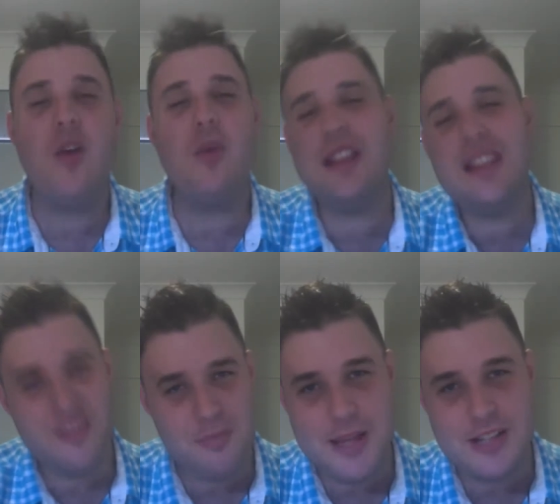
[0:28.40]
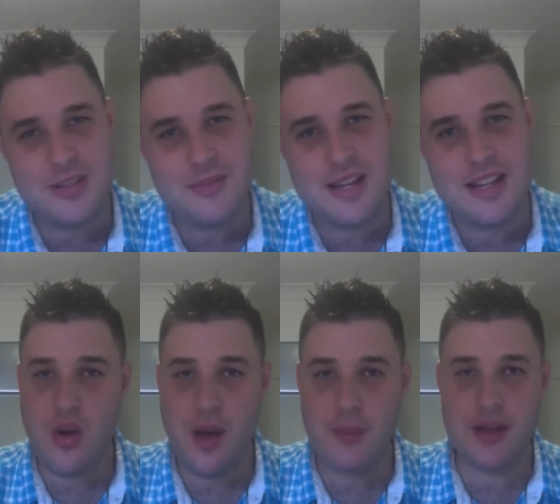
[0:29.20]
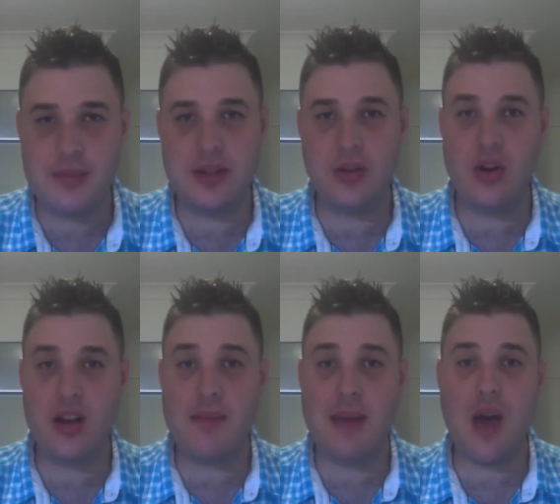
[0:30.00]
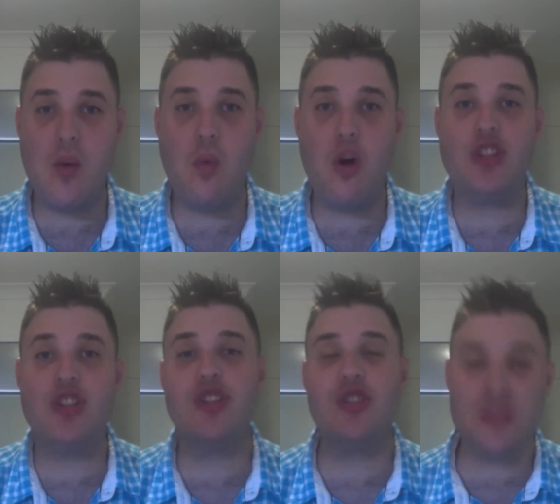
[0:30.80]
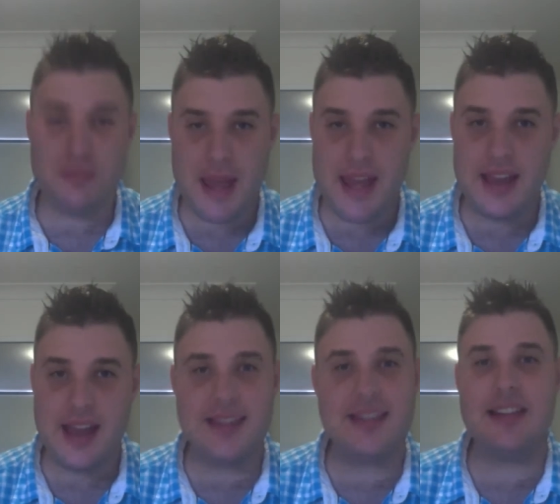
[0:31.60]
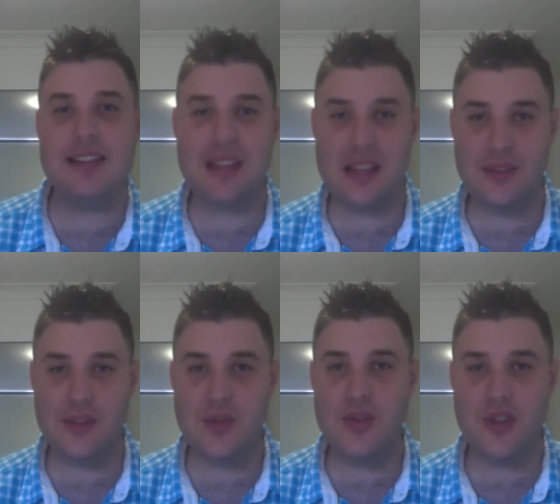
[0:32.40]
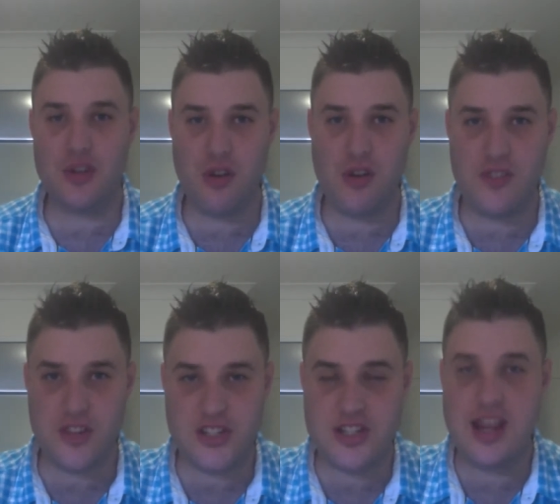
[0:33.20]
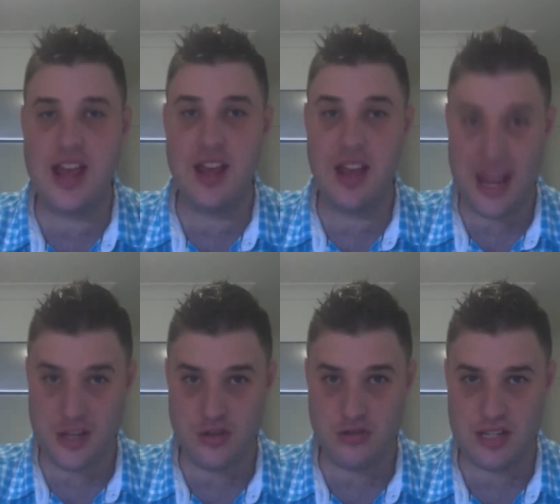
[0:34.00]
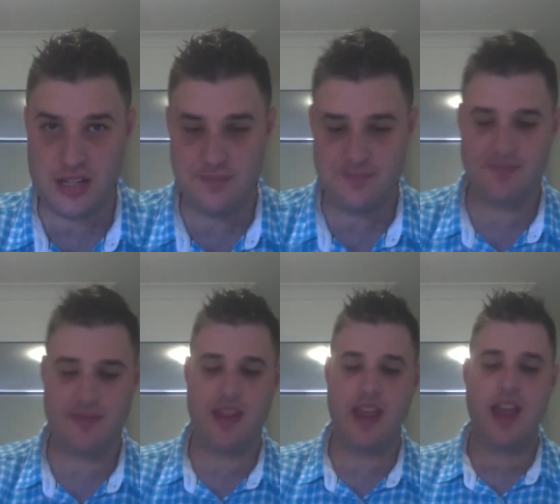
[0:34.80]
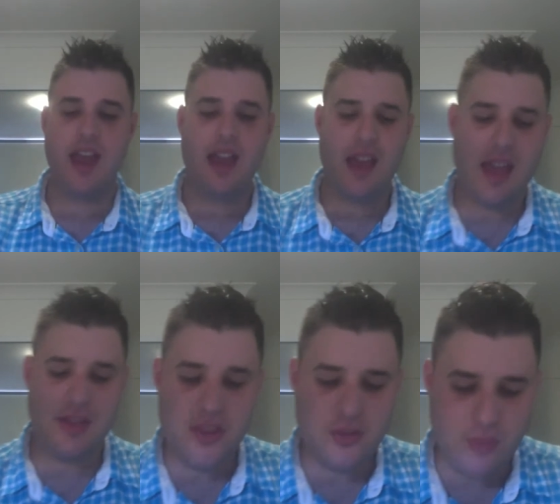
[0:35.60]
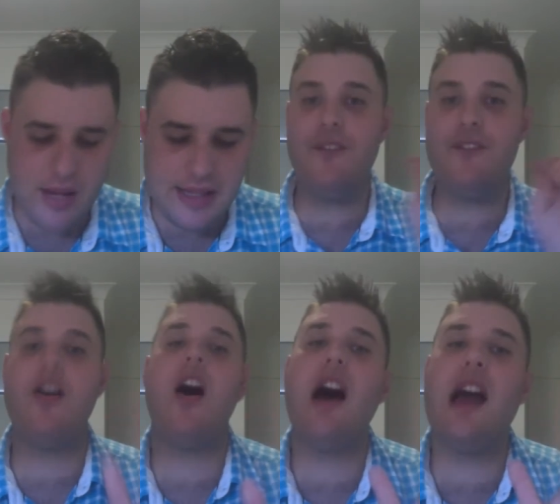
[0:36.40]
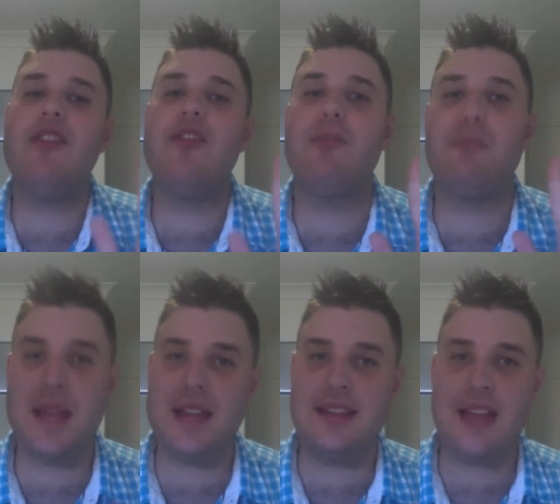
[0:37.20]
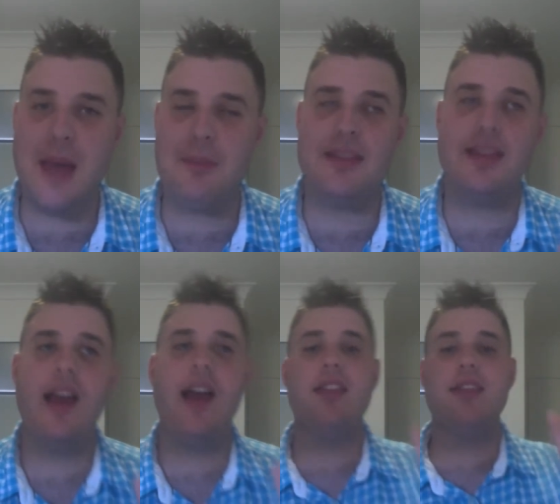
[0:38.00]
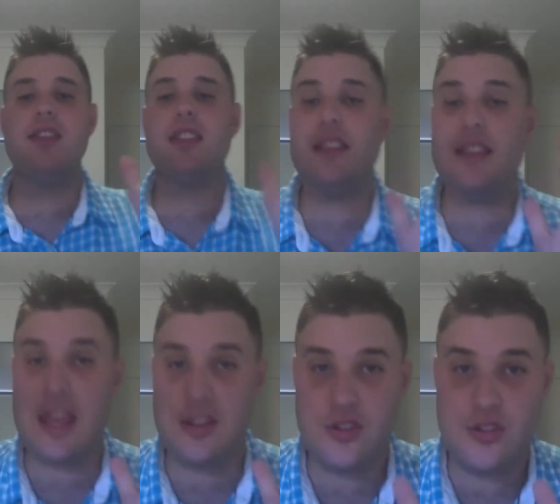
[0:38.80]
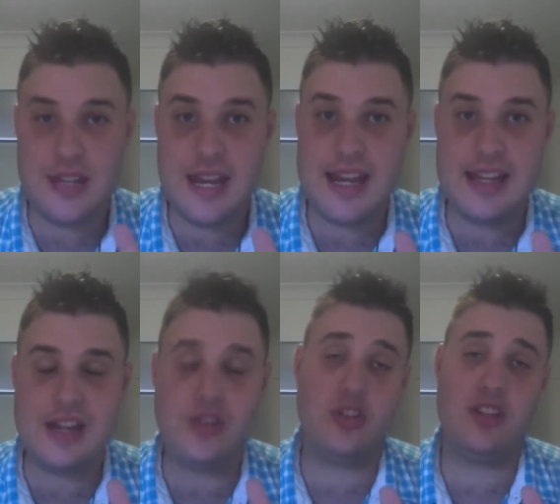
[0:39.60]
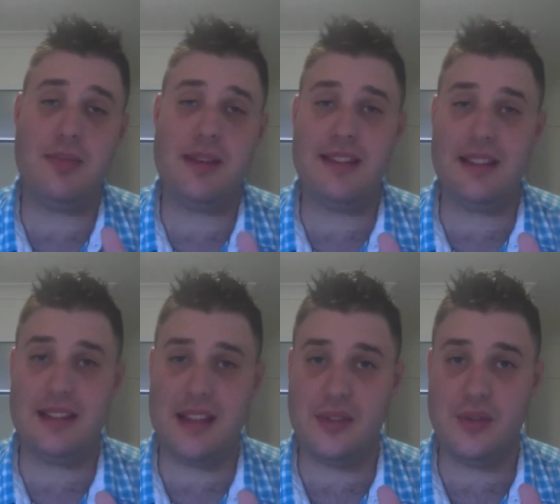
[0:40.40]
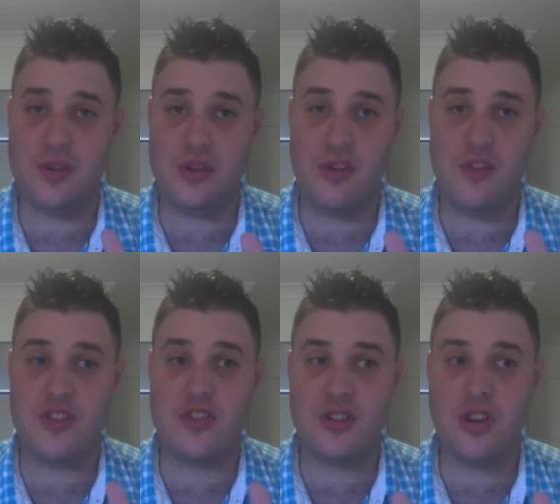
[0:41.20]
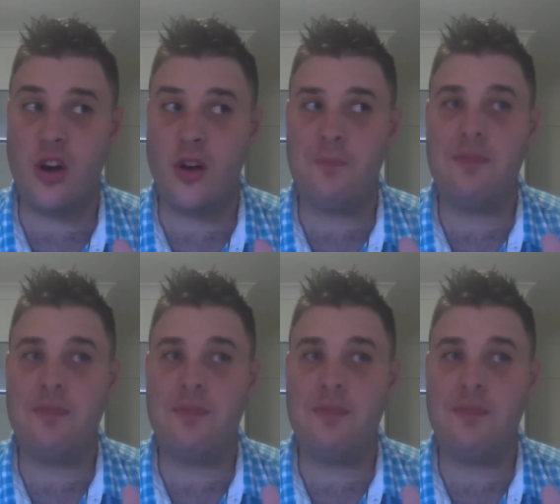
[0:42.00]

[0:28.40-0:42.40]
we love Petra Mede, I'm going to be talking about what should make a successful Eurovision entry. And there's really five big steps that you need in order to be a successful Eurovision song.